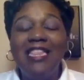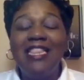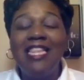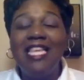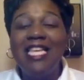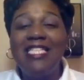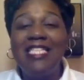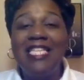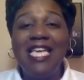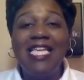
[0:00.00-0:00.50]

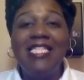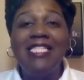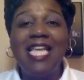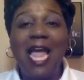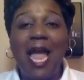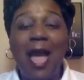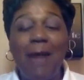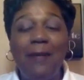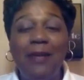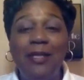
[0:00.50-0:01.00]
This is
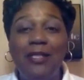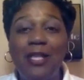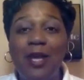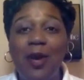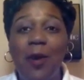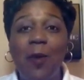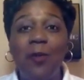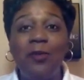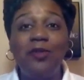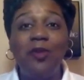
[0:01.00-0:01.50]

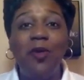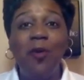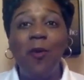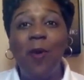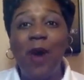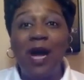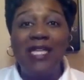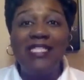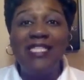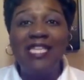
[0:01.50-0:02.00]
episode
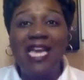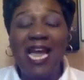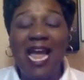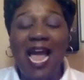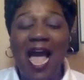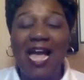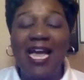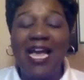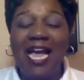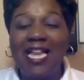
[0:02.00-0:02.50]
20.
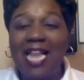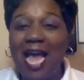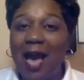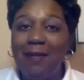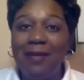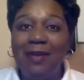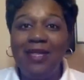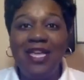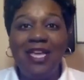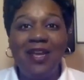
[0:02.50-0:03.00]
I
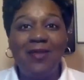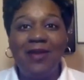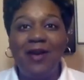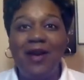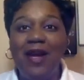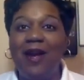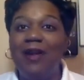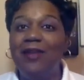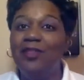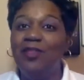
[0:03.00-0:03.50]
cannot believe we're
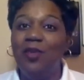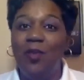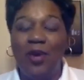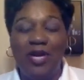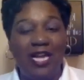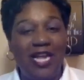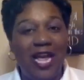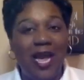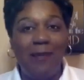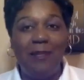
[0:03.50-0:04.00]
on
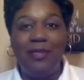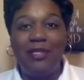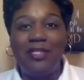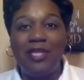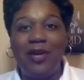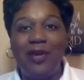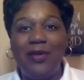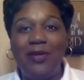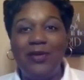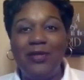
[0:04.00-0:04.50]
20
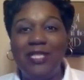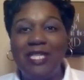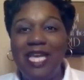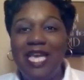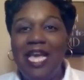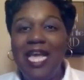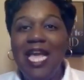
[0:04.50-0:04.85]
episodes.